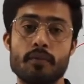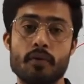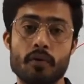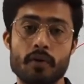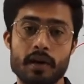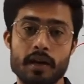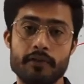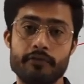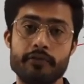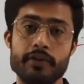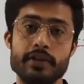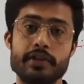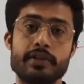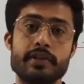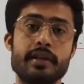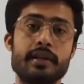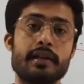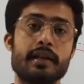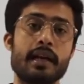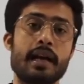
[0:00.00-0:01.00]
more
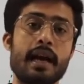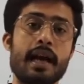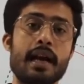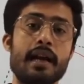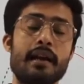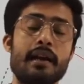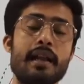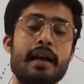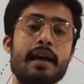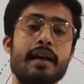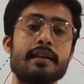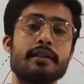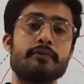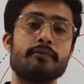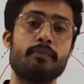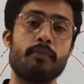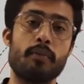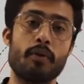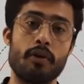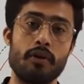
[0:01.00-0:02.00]
efficient and
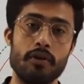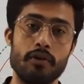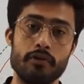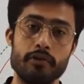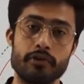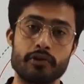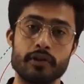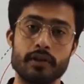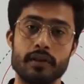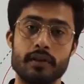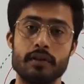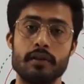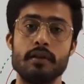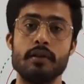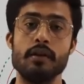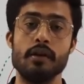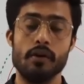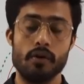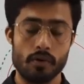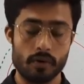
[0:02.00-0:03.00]
less pollution.
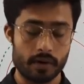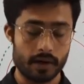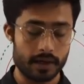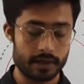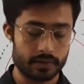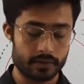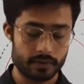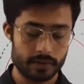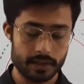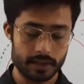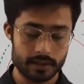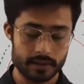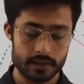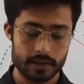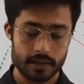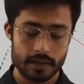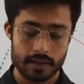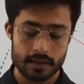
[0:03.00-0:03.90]
Okay, students.